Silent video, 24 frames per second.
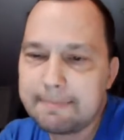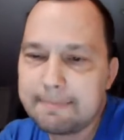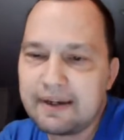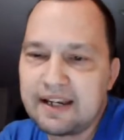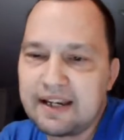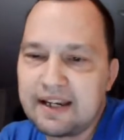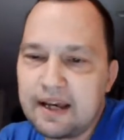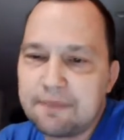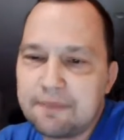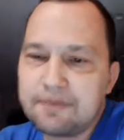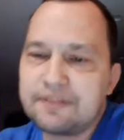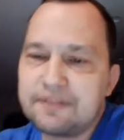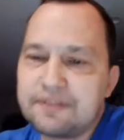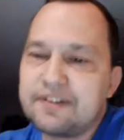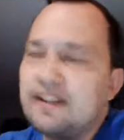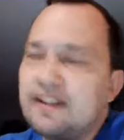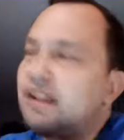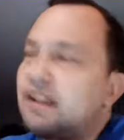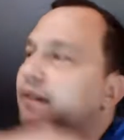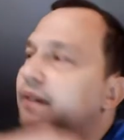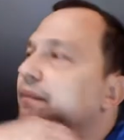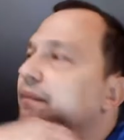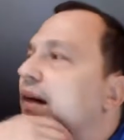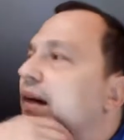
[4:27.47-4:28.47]
But yeah,
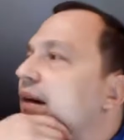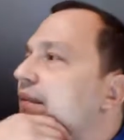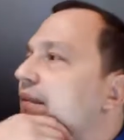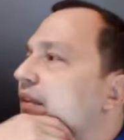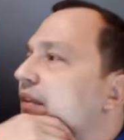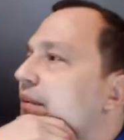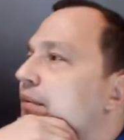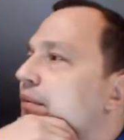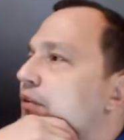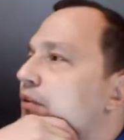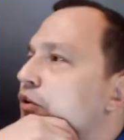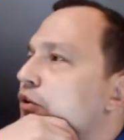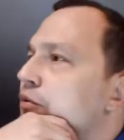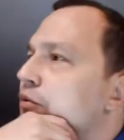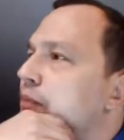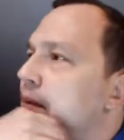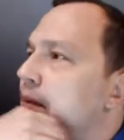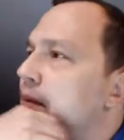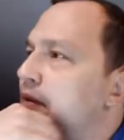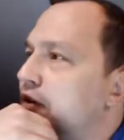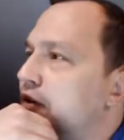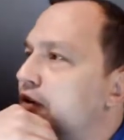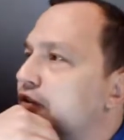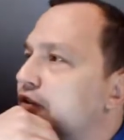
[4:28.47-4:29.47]
Priscilla, the new
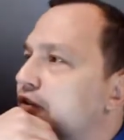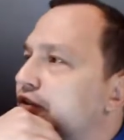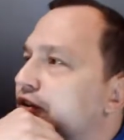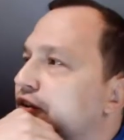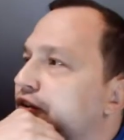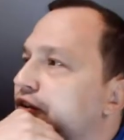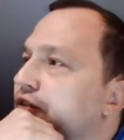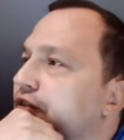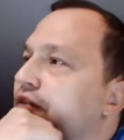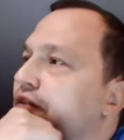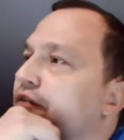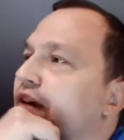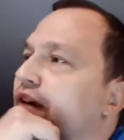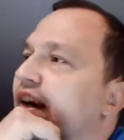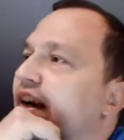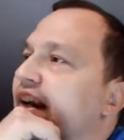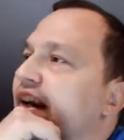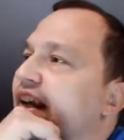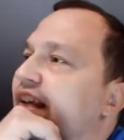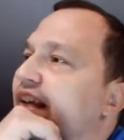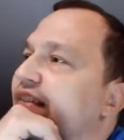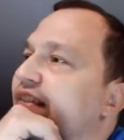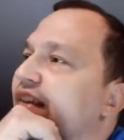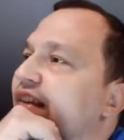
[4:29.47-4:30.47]
Mabunas are doing
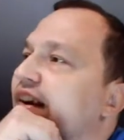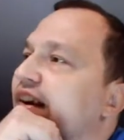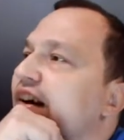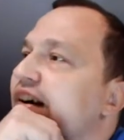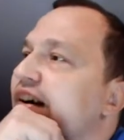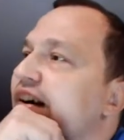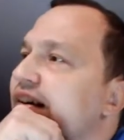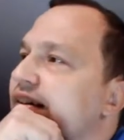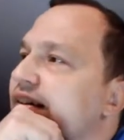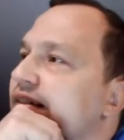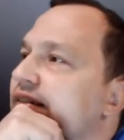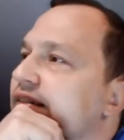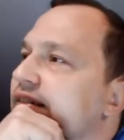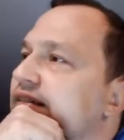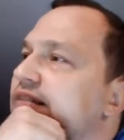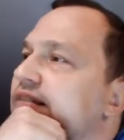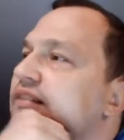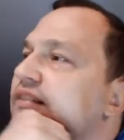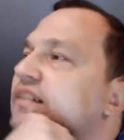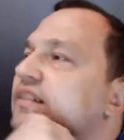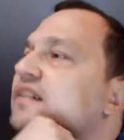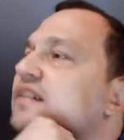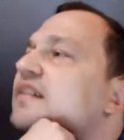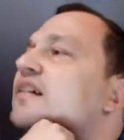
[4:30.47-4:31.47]
great in there.
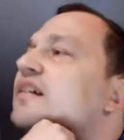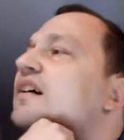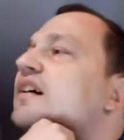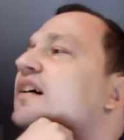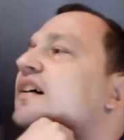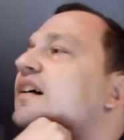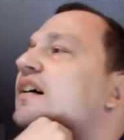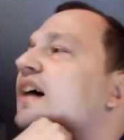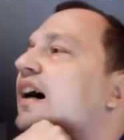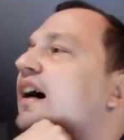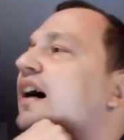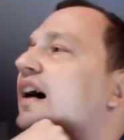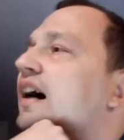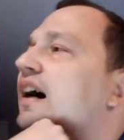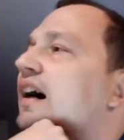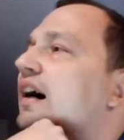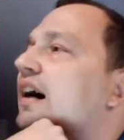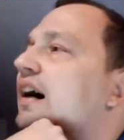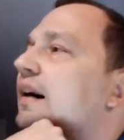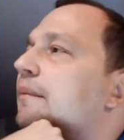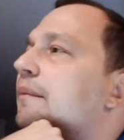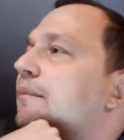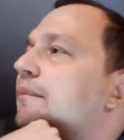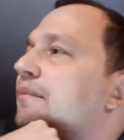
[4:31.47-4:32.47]

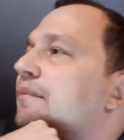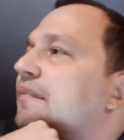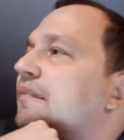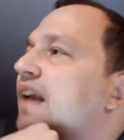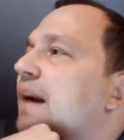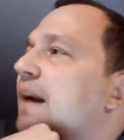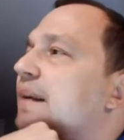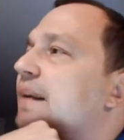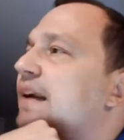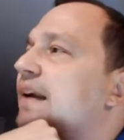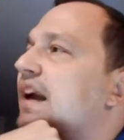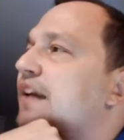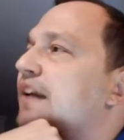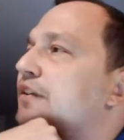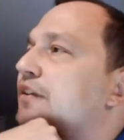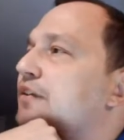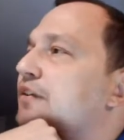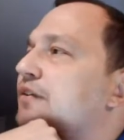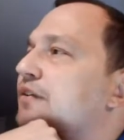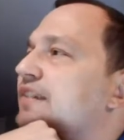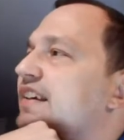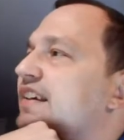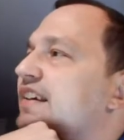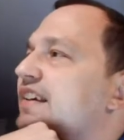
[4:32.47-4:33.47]
I mean, I
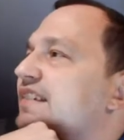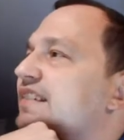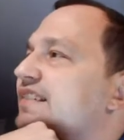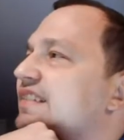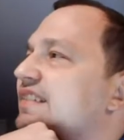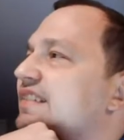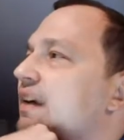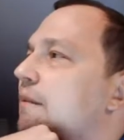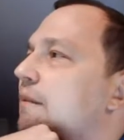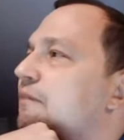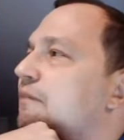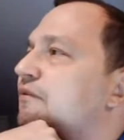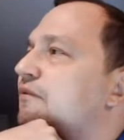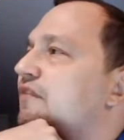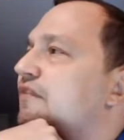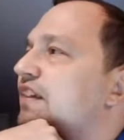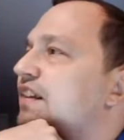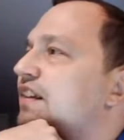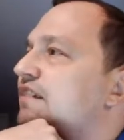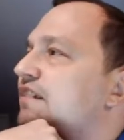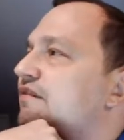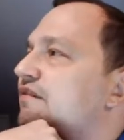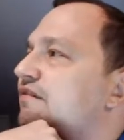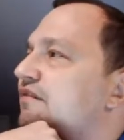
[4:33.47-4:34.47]
do see some
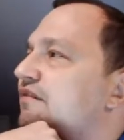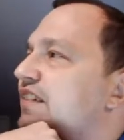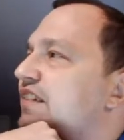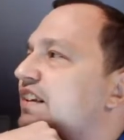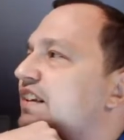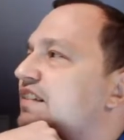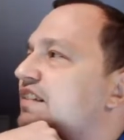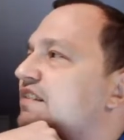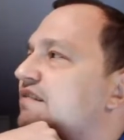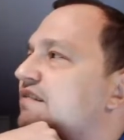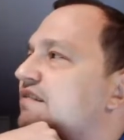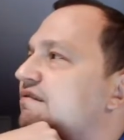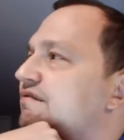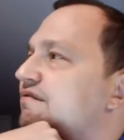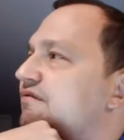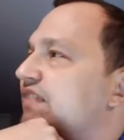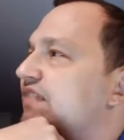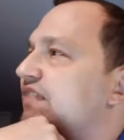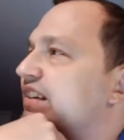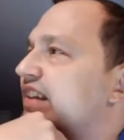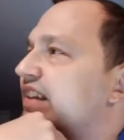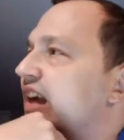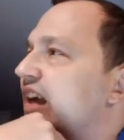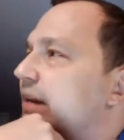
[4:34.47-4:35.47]
fin
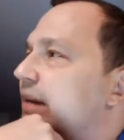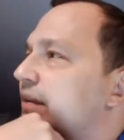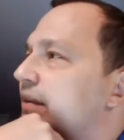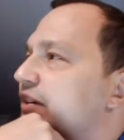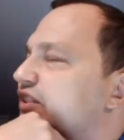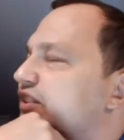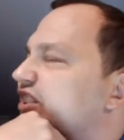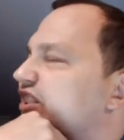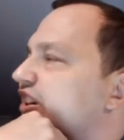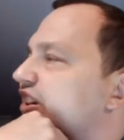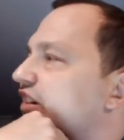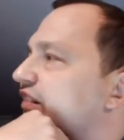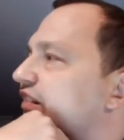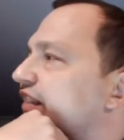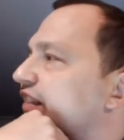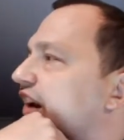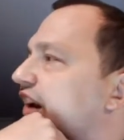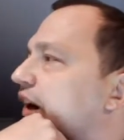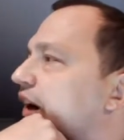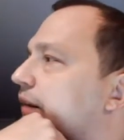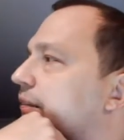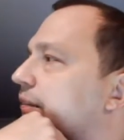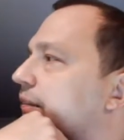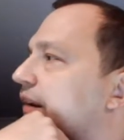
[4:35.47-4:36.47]
damage here and
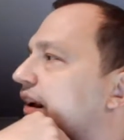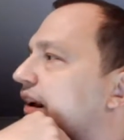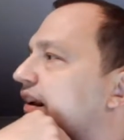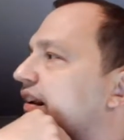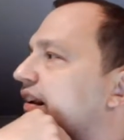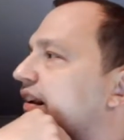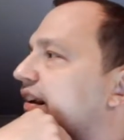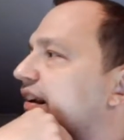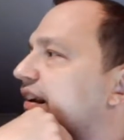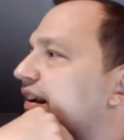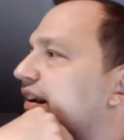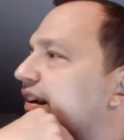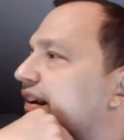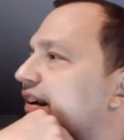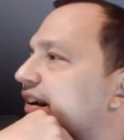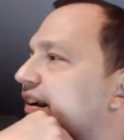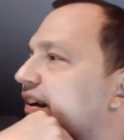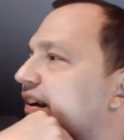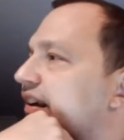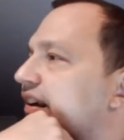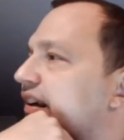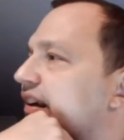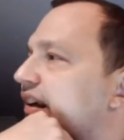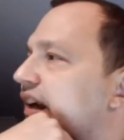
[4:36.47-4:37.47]
there, but
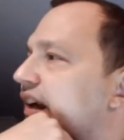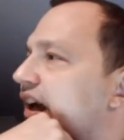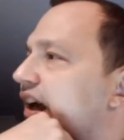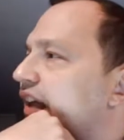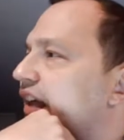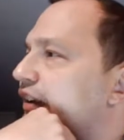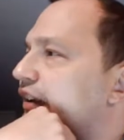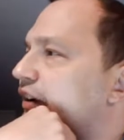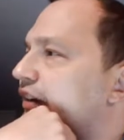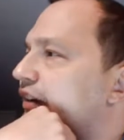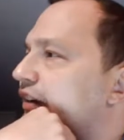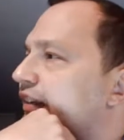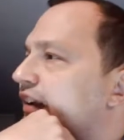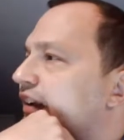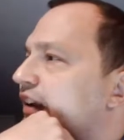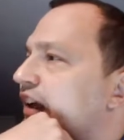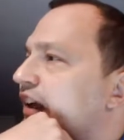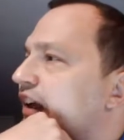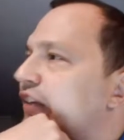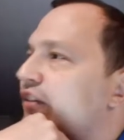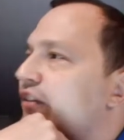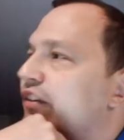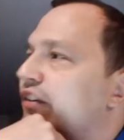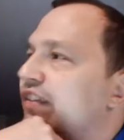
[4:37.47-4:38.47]

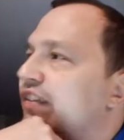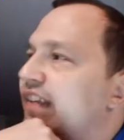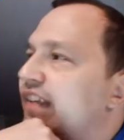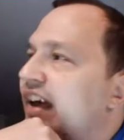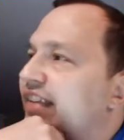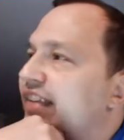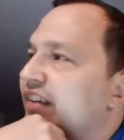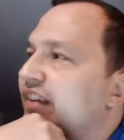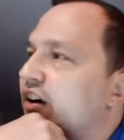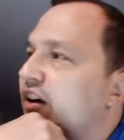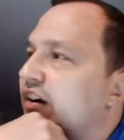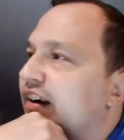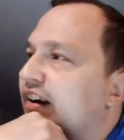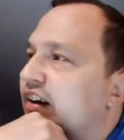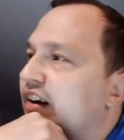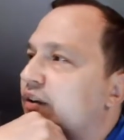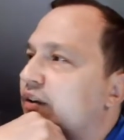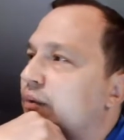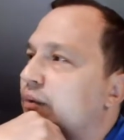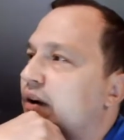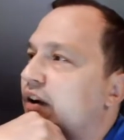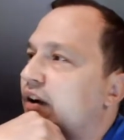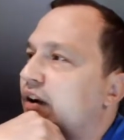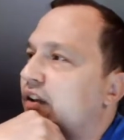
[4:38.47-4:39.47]
other than that, they are
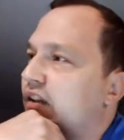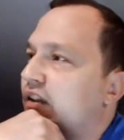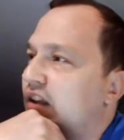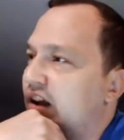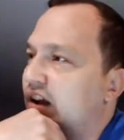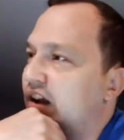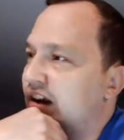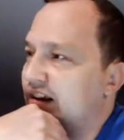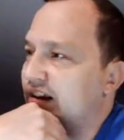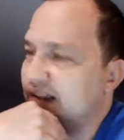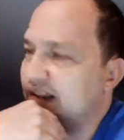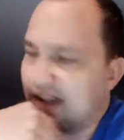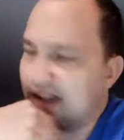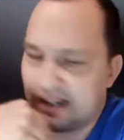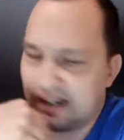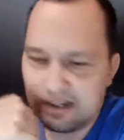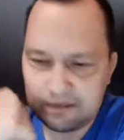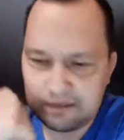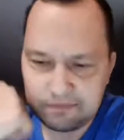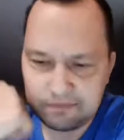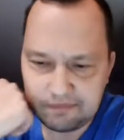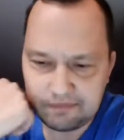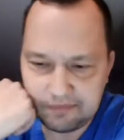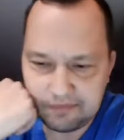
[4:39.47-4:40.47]
getting well
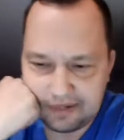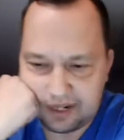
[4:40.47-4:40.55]
along.